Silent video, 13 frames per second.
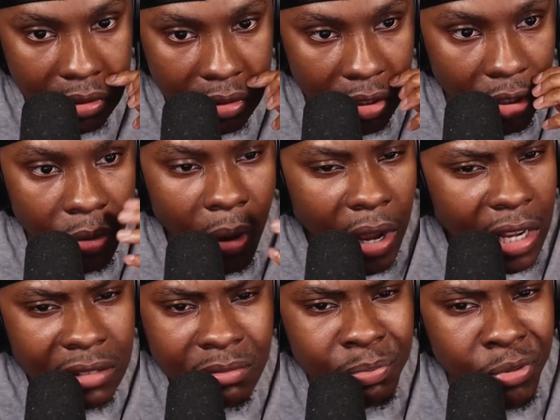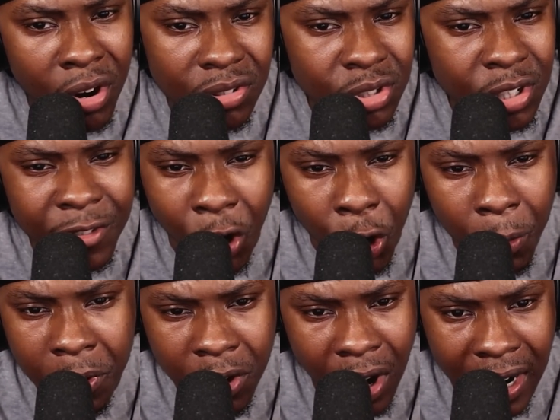You, Brock, do you even open
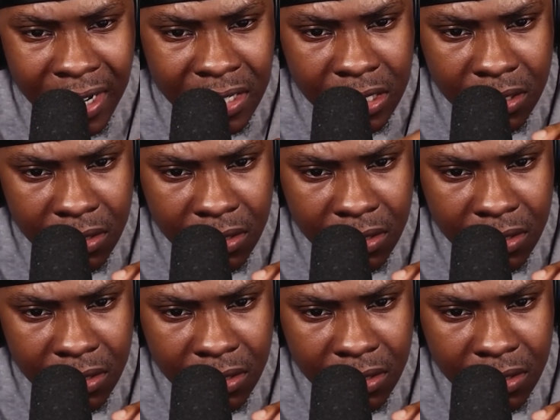your eyes?